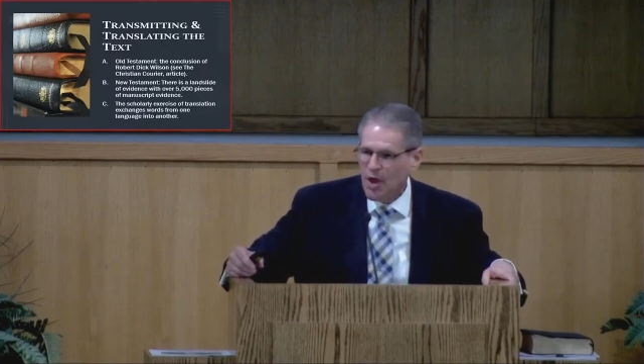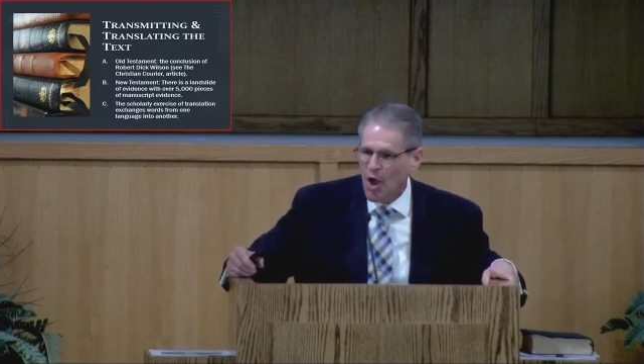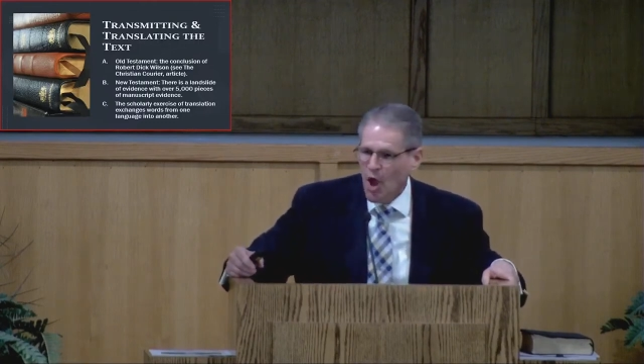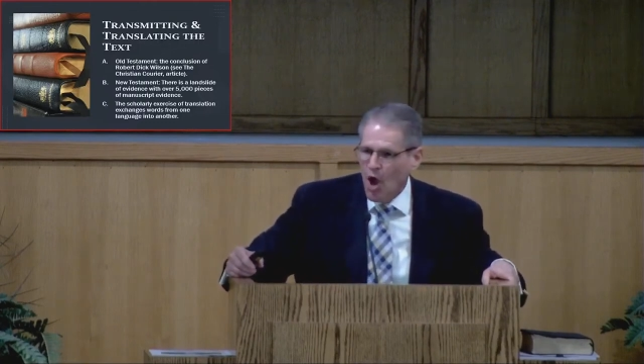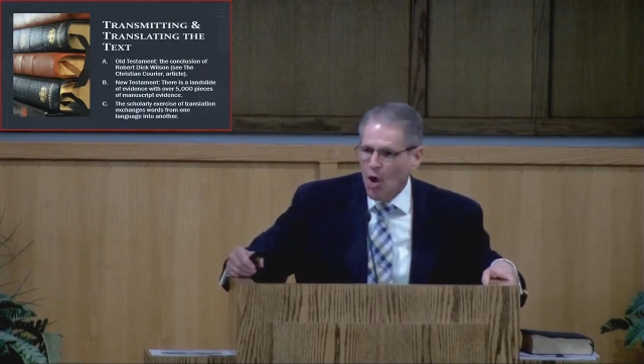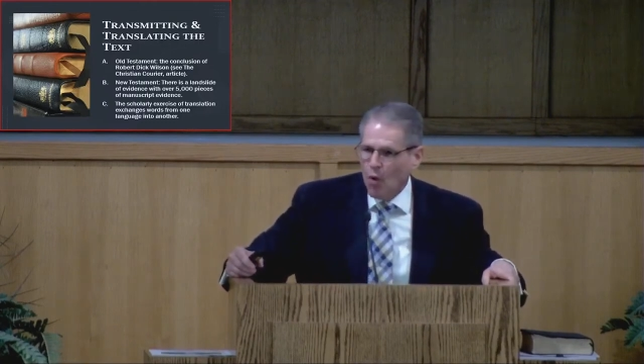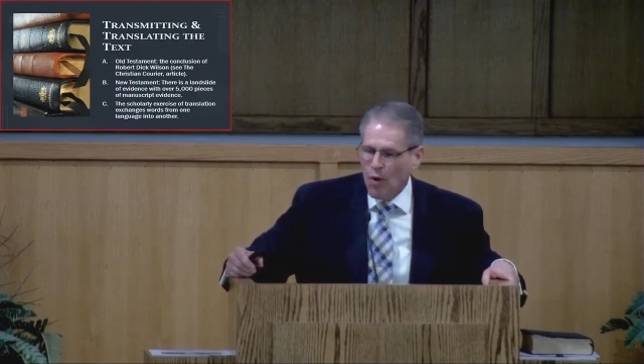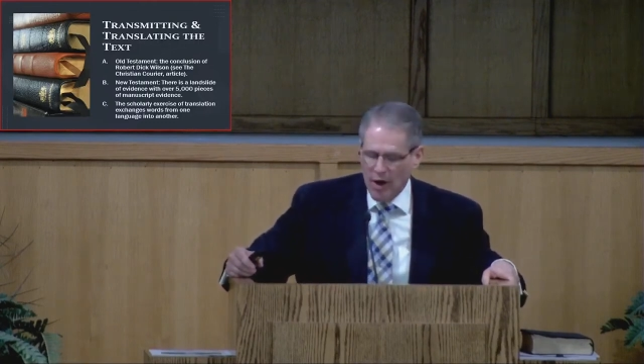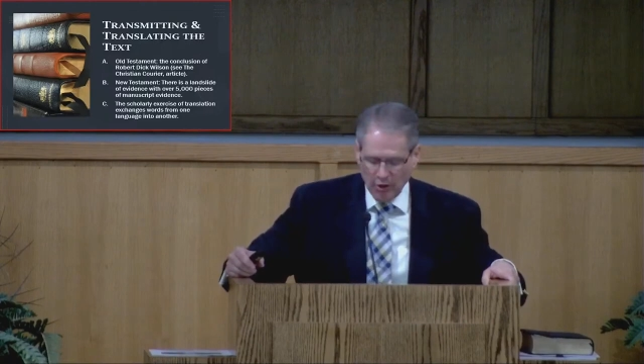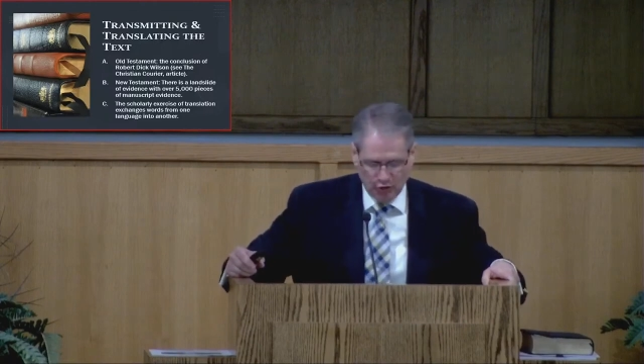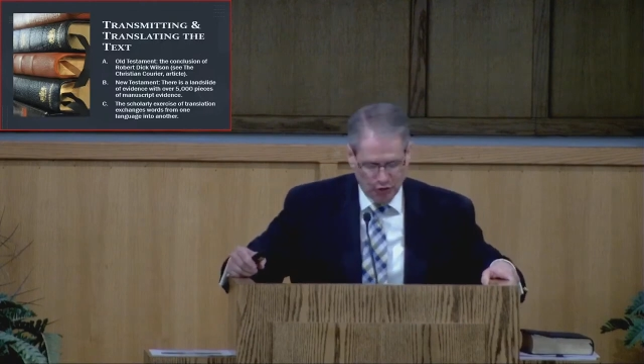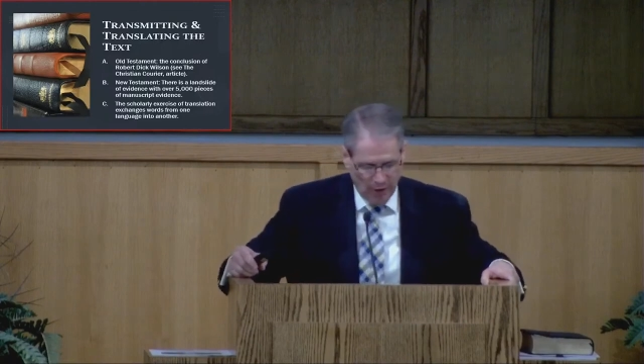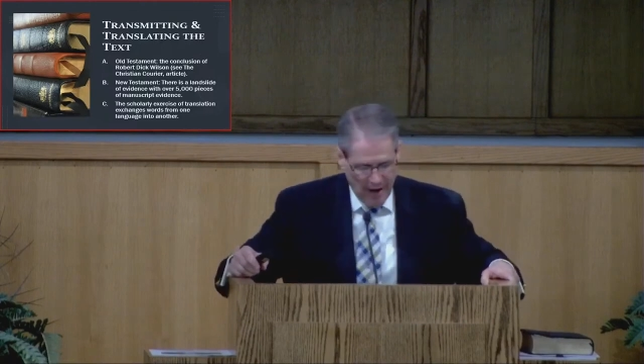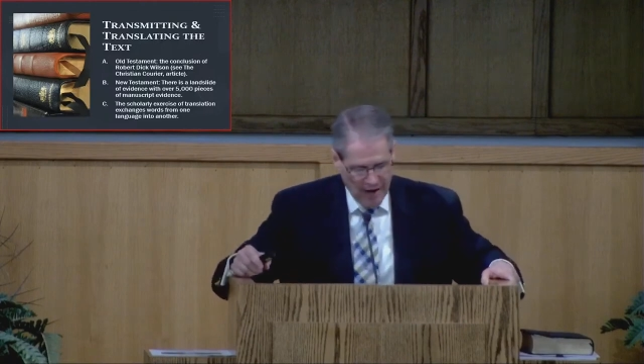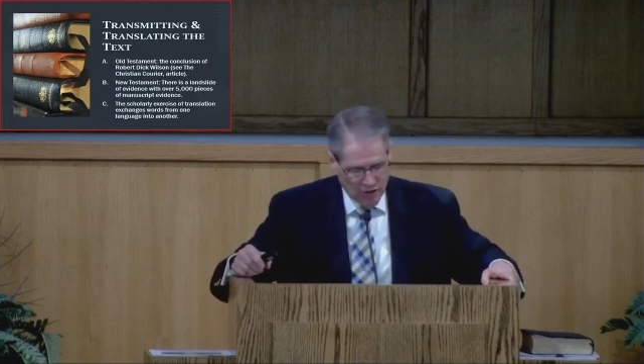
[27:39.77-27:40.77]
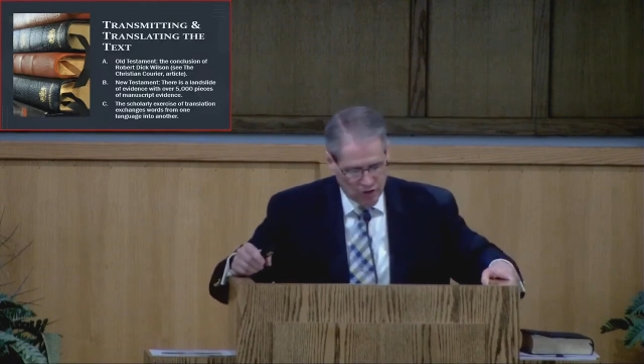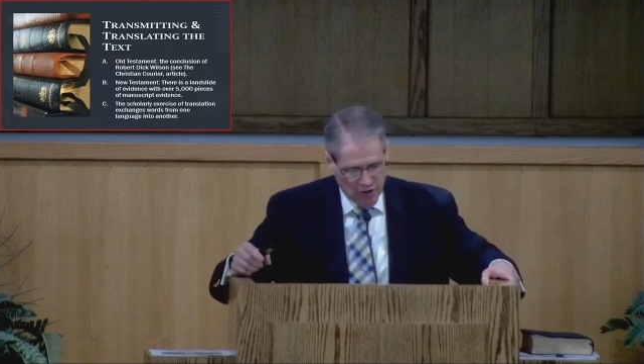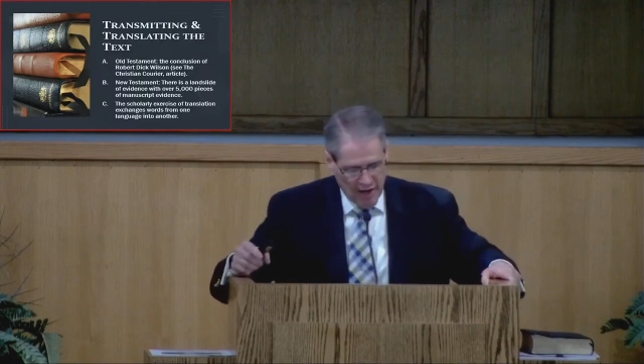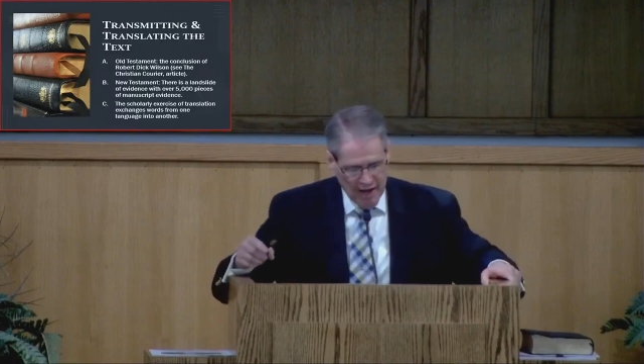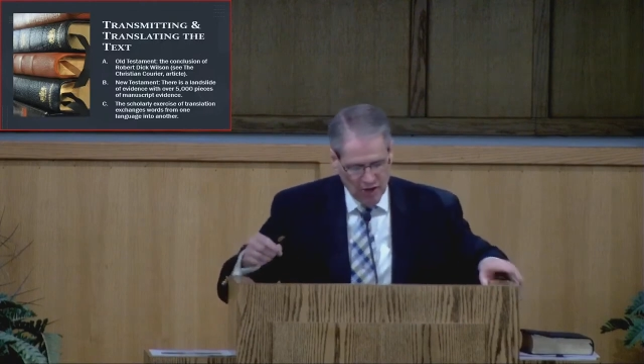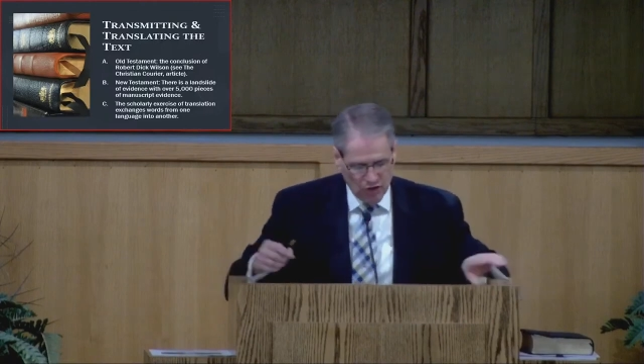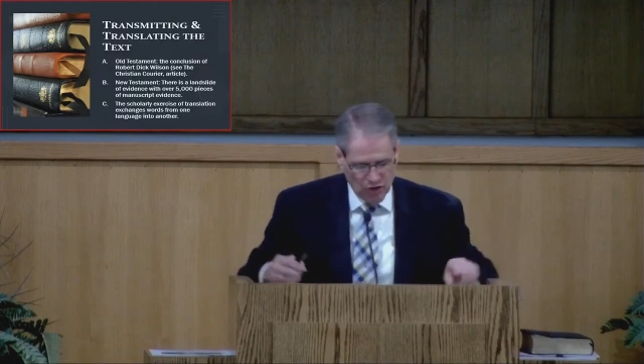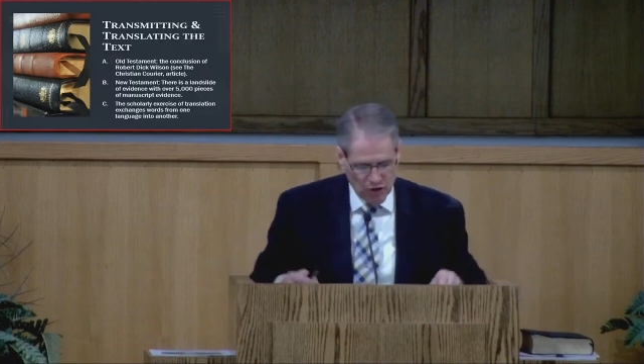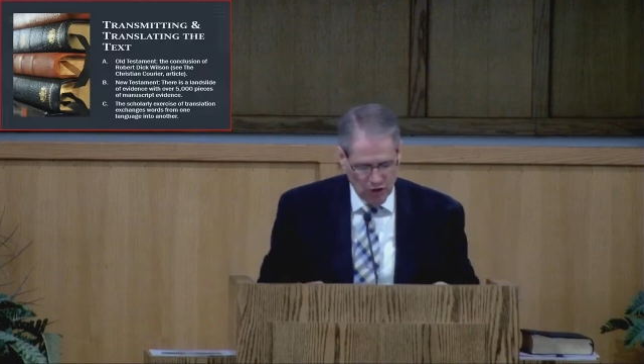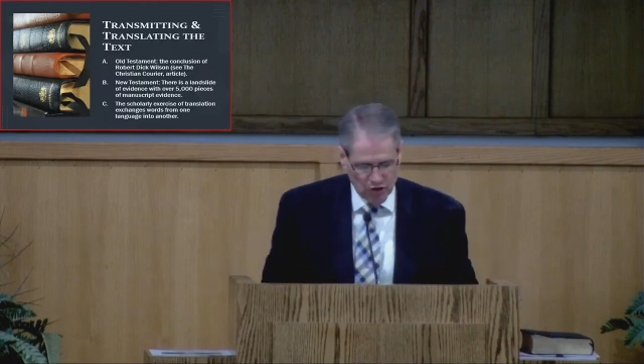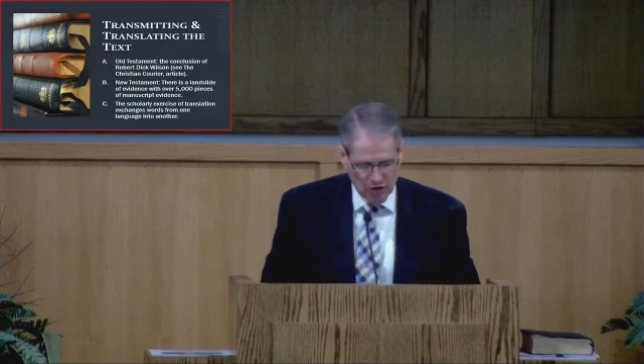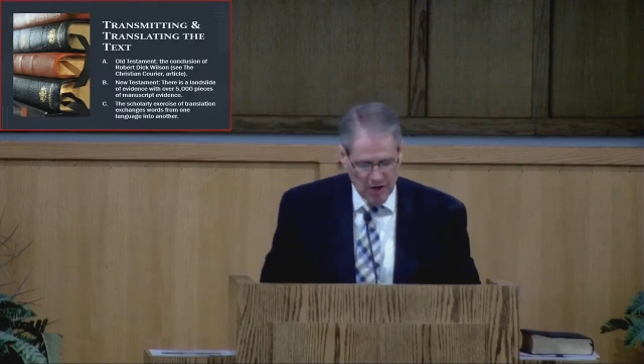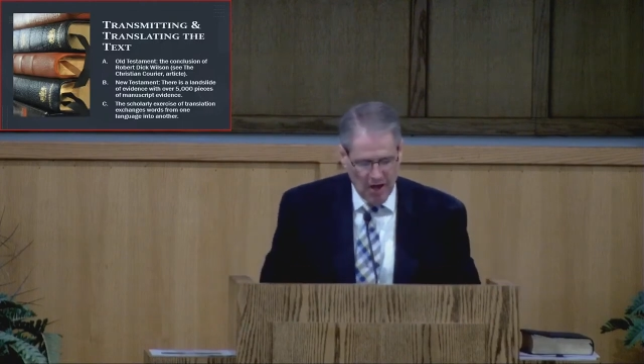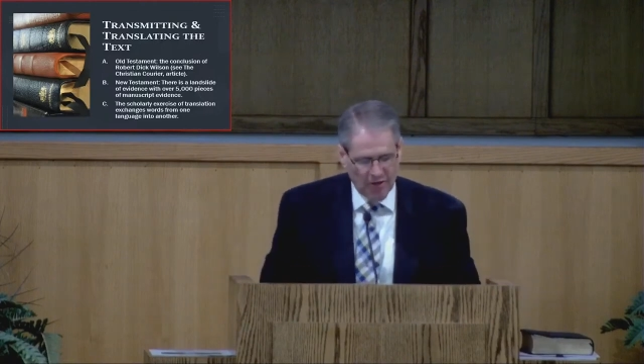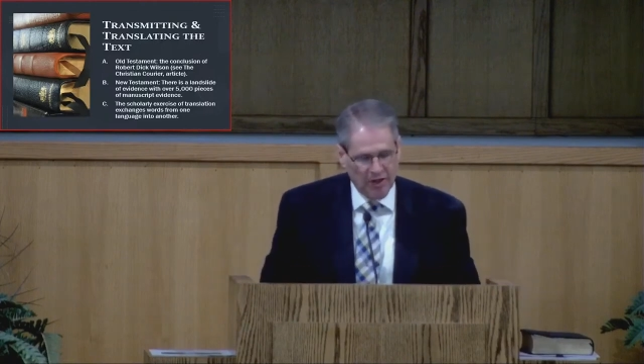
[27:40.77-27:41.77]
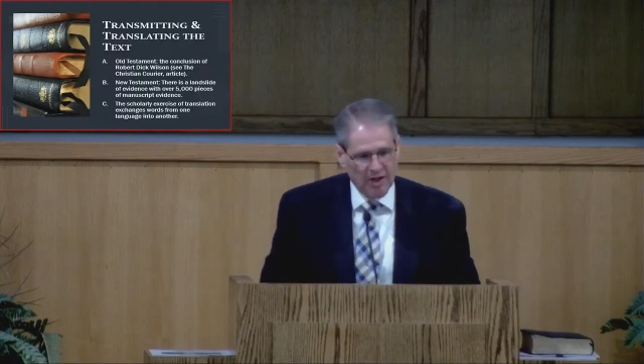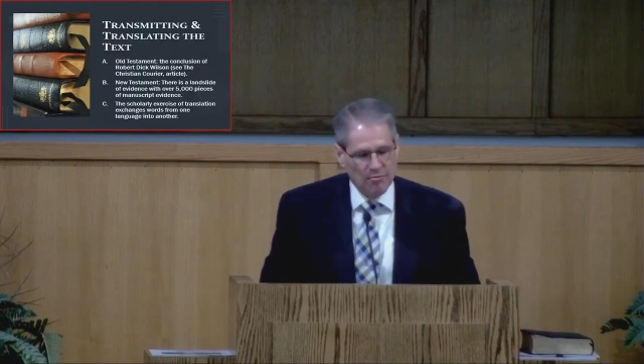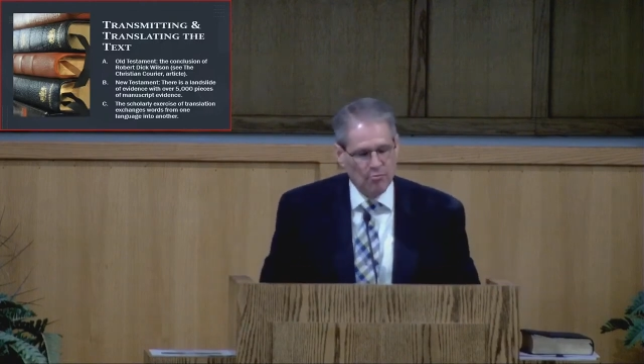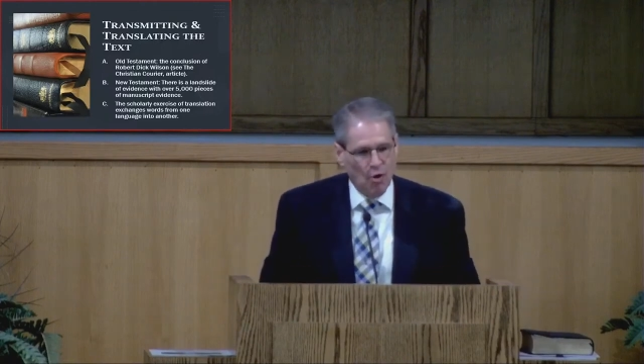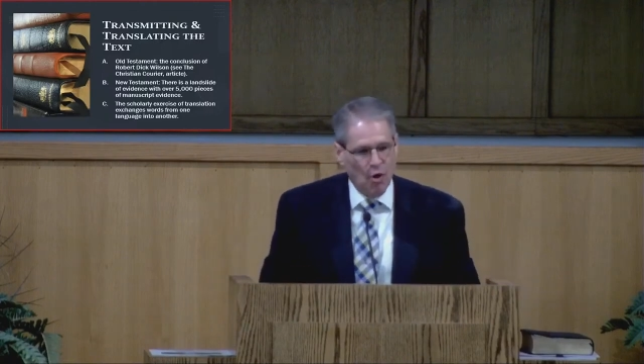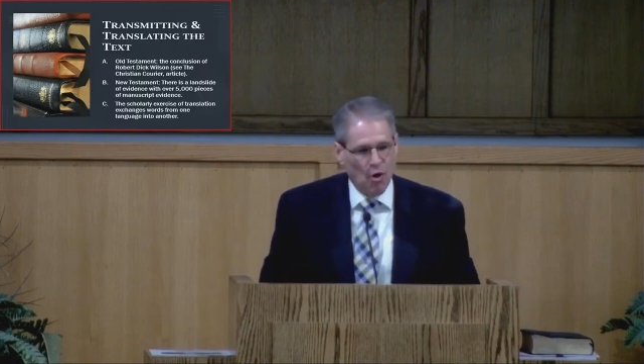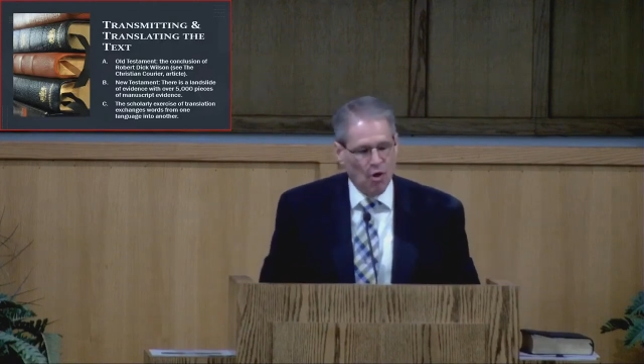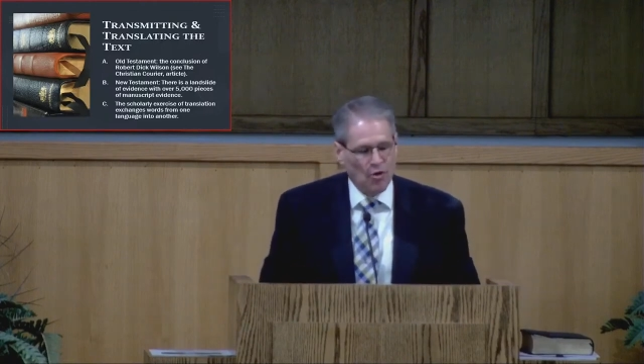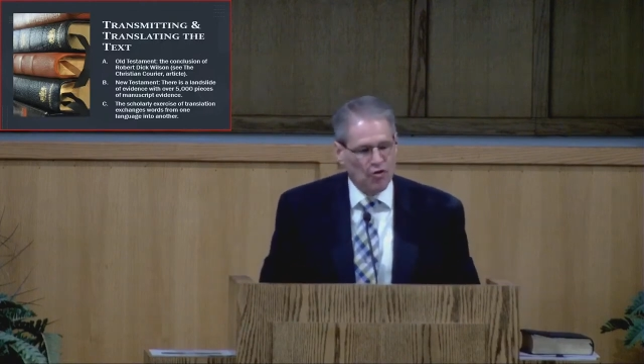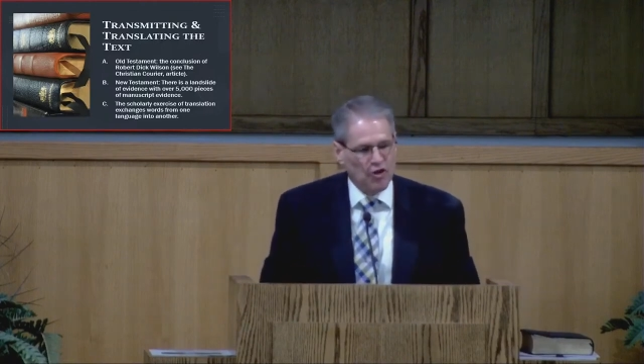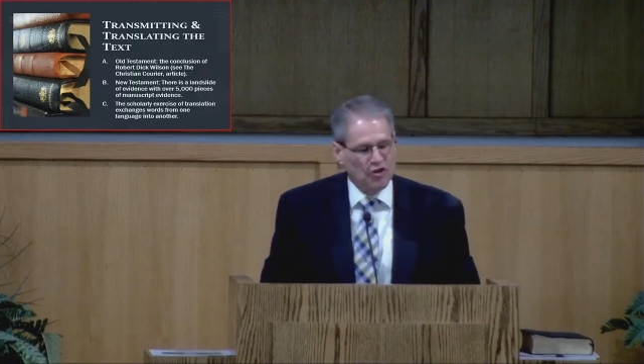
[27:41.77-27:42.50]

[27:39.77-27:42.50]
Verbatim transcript: Well, translation is nothing more than